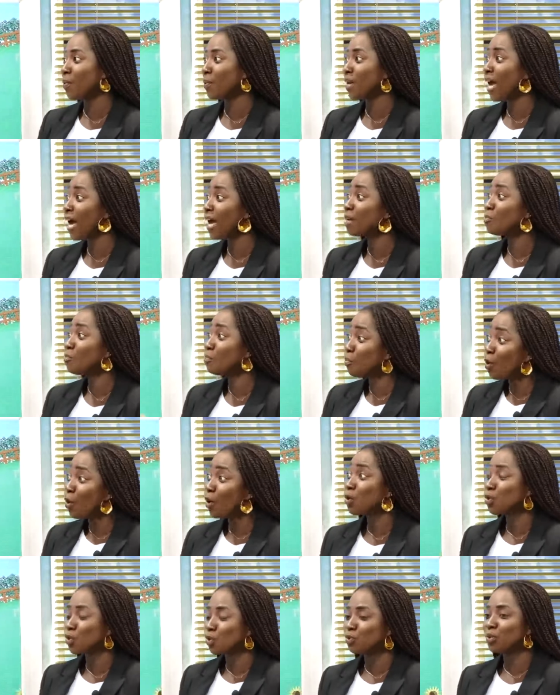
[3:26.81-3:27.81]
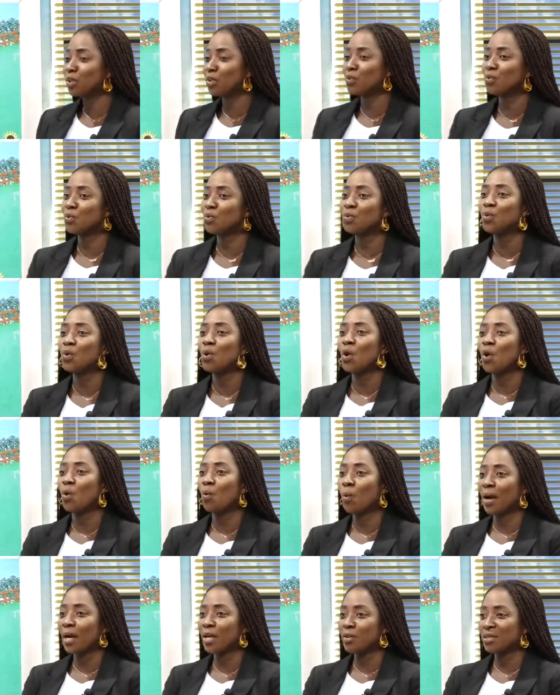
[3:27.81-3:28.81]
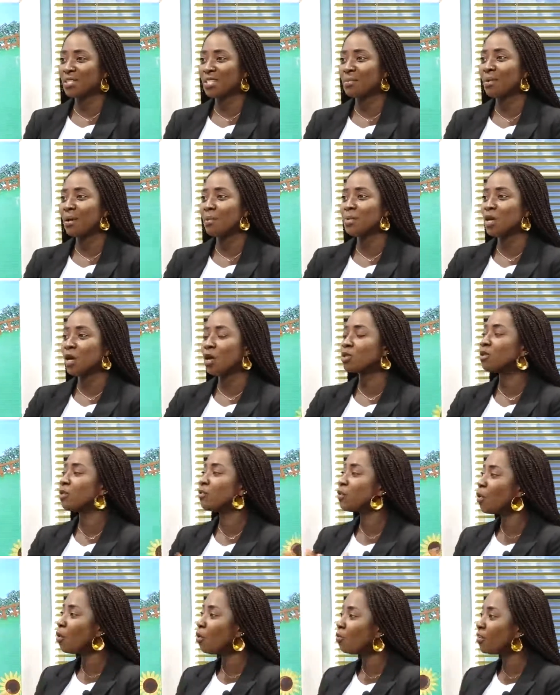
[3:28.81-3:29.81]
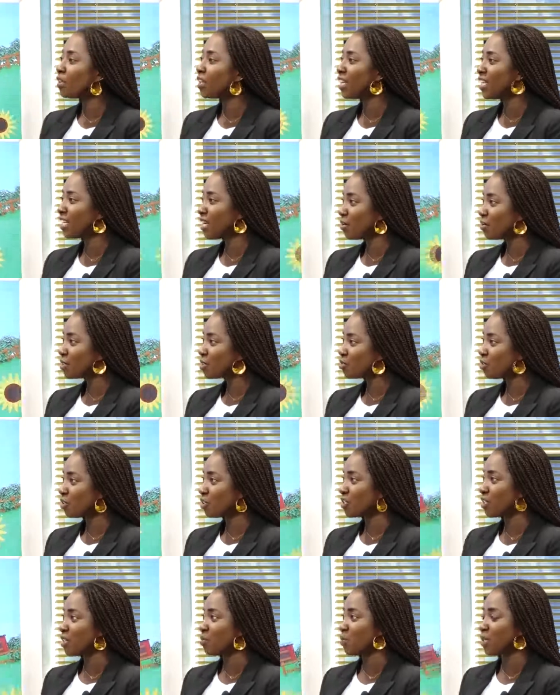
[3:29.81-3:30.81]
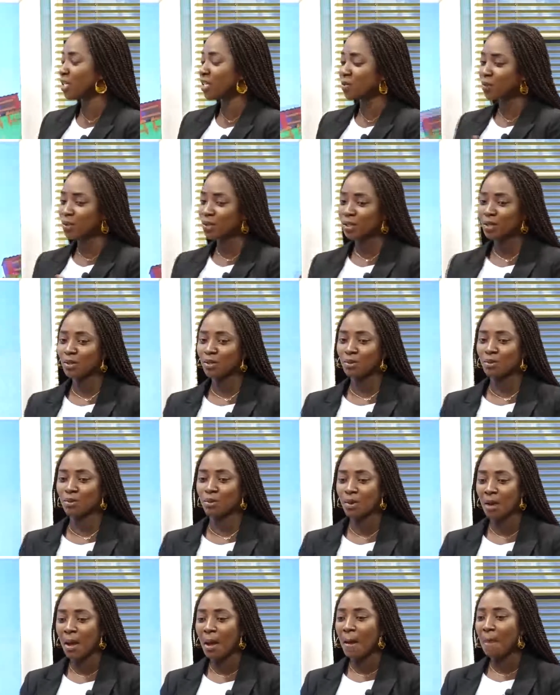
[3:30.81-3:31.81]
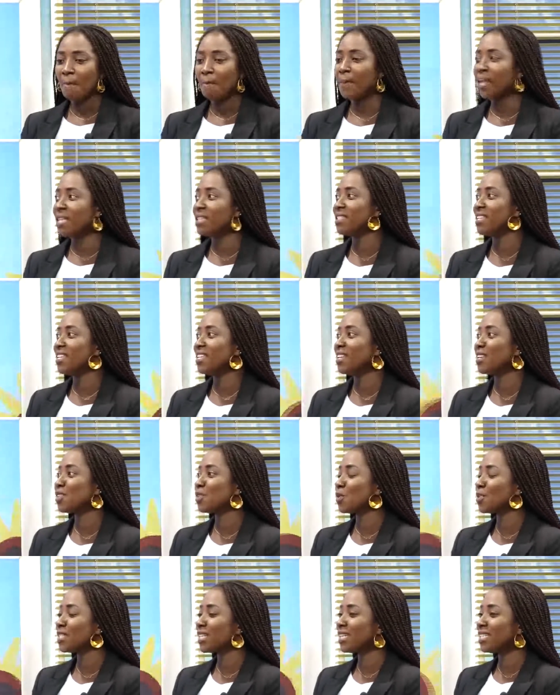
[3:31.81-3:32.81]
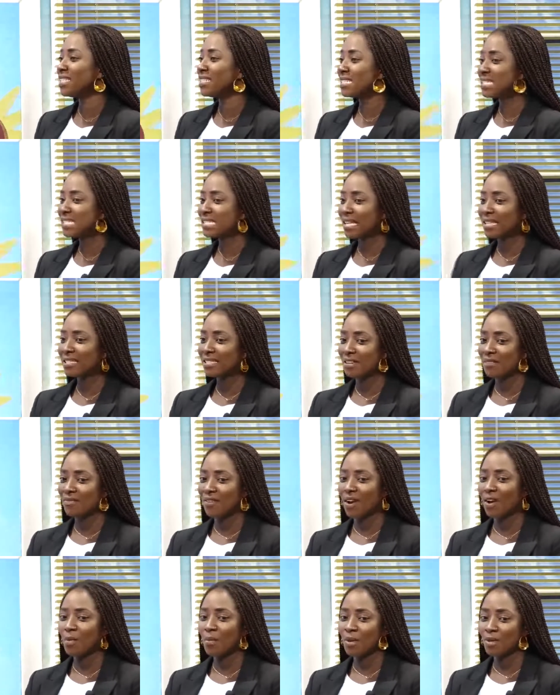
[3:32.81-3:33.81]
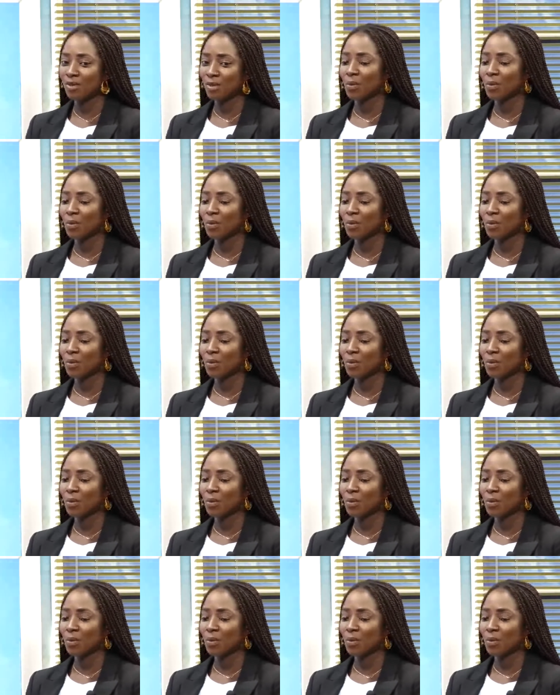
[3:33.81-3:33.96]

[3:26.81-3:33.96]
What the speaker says: We had more children who were interested, but because of COVID and the restrictions, we just wanted to maintain a socially distanced environment.